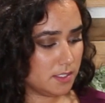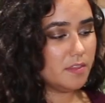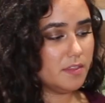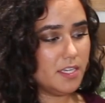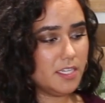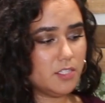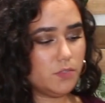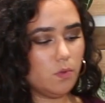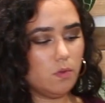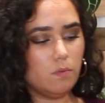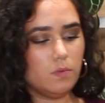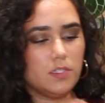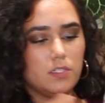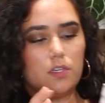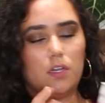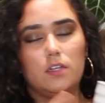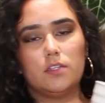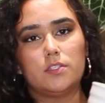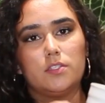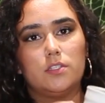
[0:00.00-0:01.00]
This one was
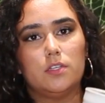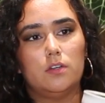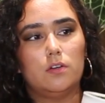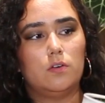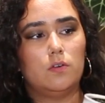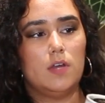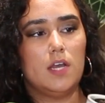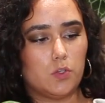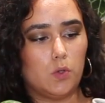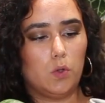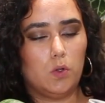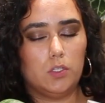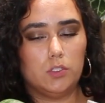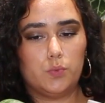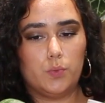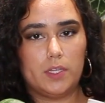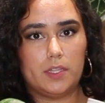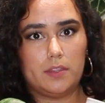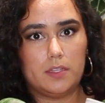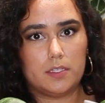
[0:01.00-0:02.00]
also
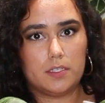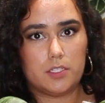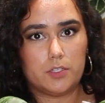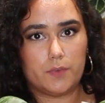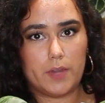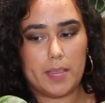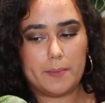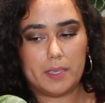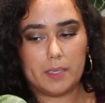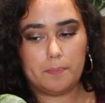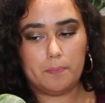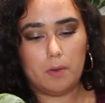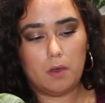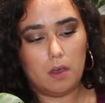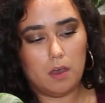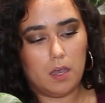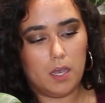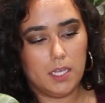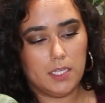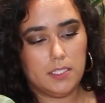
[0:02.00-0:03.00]
sold with the ceramic
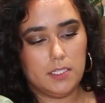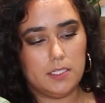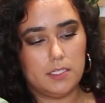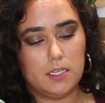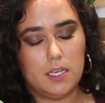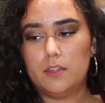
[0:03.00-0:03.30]
pot.